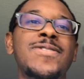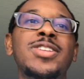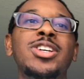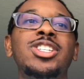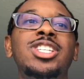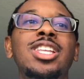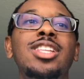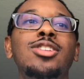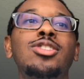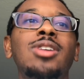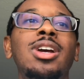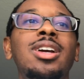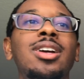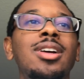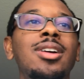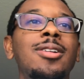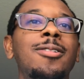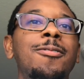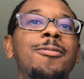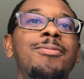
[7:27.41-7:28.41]
see this right
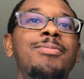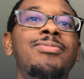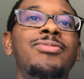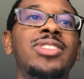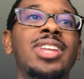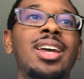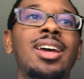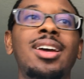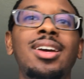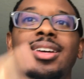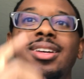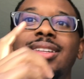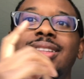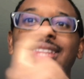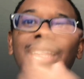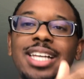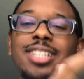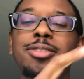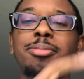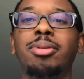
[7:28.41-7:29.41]
here?
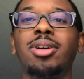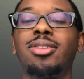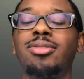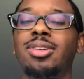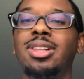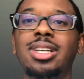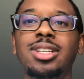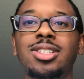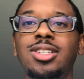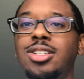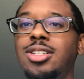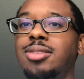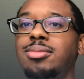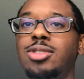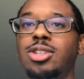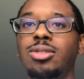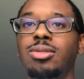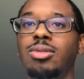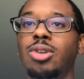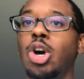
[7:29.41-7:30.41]
That's a part of relationship
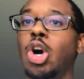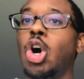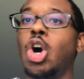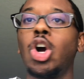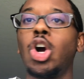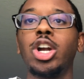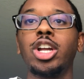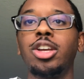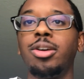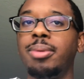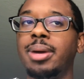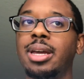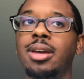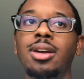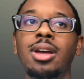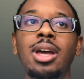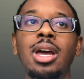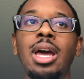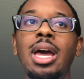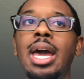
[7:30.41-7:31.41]
too, arguing.
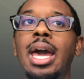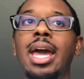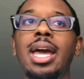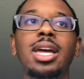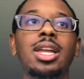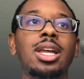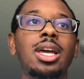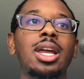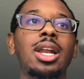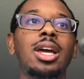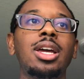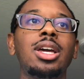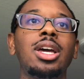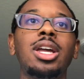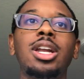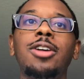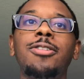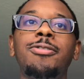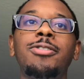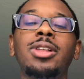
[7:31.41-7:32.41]
And and I and
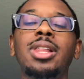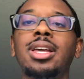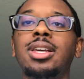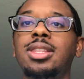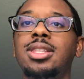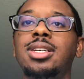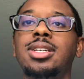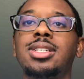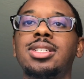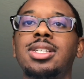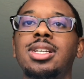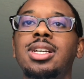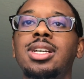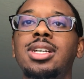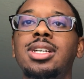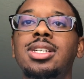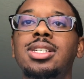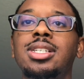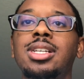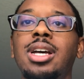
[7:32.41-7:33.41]
I feel like this
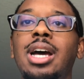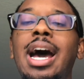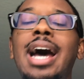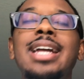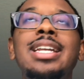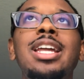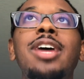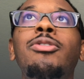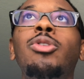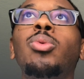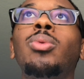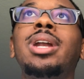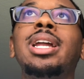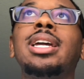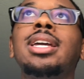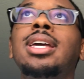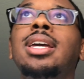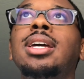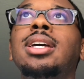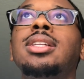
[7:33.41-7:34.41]
is I never want to
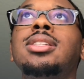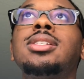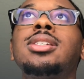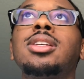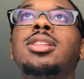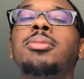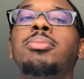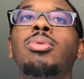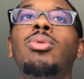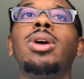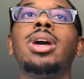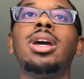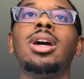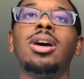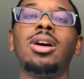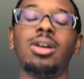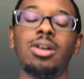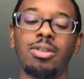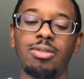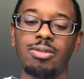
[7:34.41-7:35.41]
get into the point
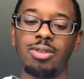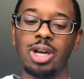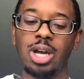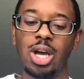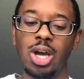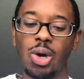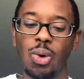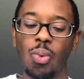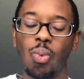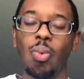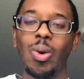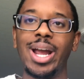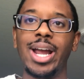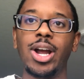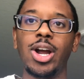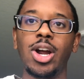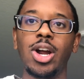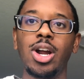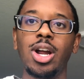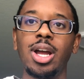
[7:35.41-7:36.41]
of
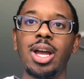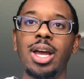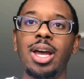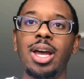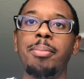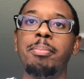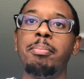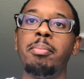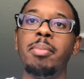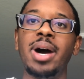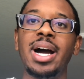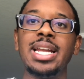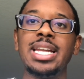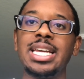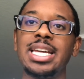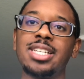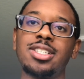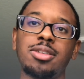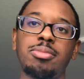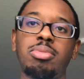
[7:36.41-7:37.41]
where money
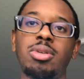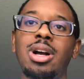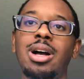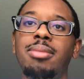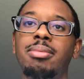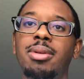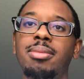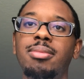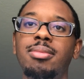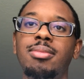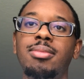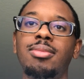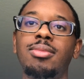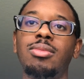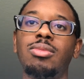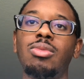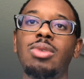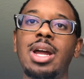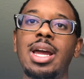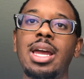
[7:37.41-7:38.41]
is a problem,
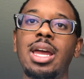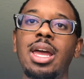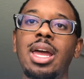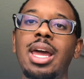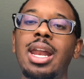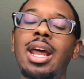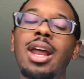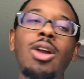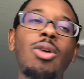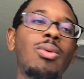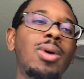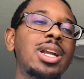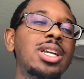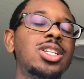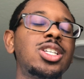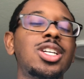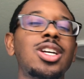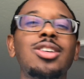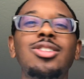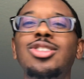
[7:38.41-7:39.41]
right? And I don't want to
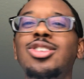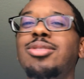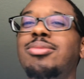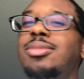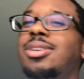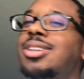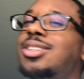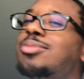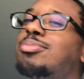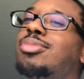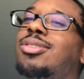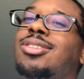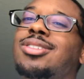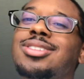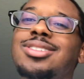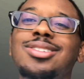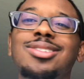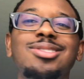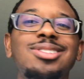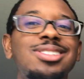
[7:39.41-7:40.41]
share too much
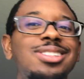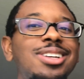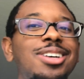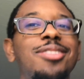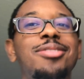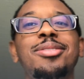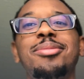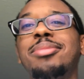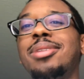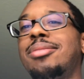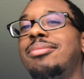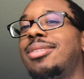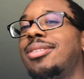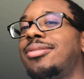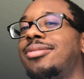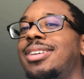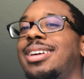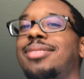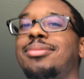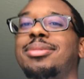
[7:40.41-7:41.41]
personal stuff about my
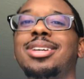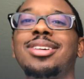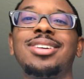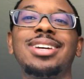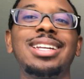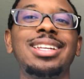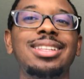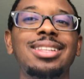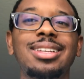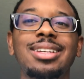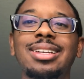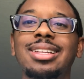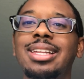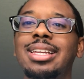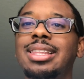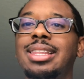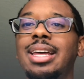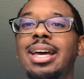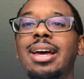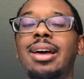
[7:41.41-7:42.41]
family or anything
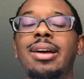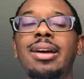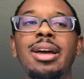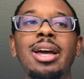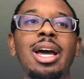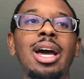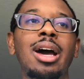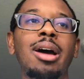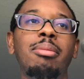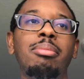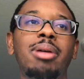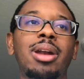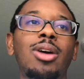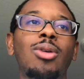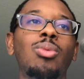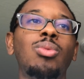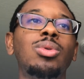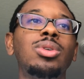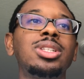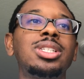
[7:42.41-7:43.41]
like that. But I
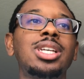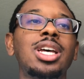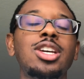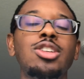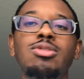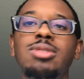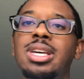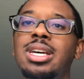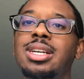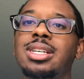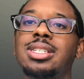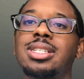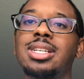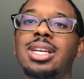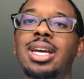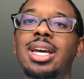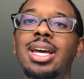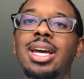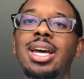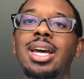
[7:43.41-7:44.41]
will tell you this
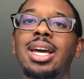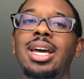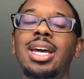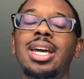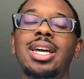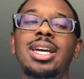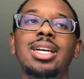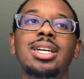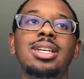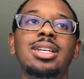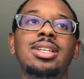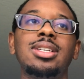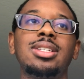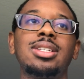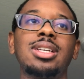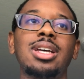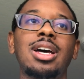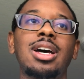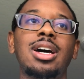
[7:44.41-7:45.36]
is